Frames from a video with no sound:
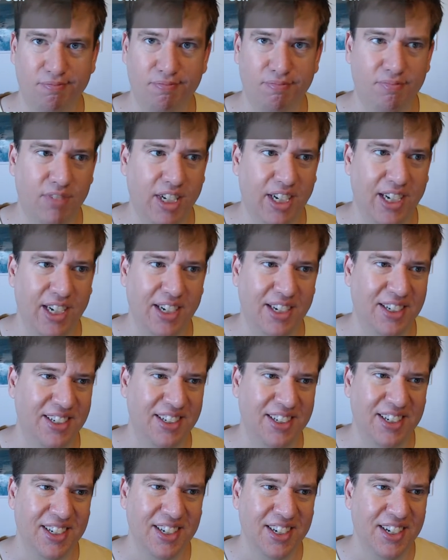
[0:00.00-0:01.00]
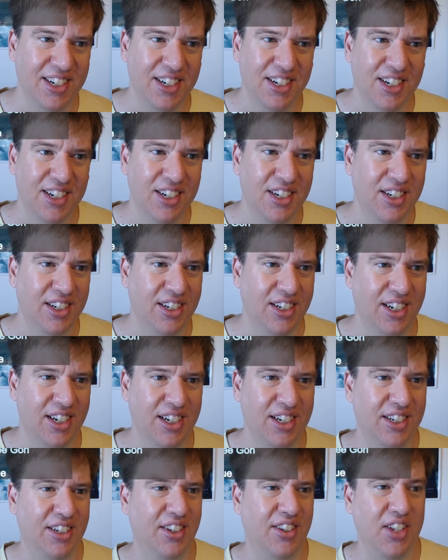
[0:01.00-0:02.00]
uh,
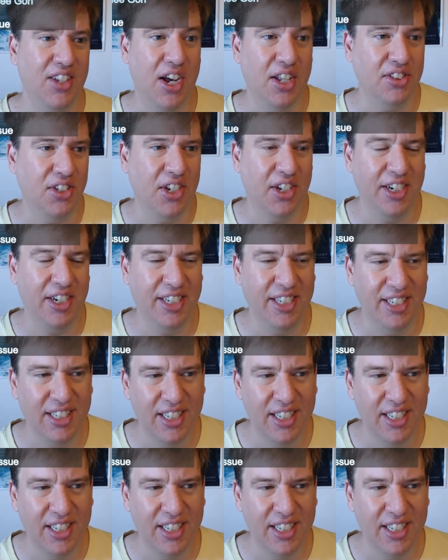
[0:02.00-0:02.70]
uh, thoughts on it.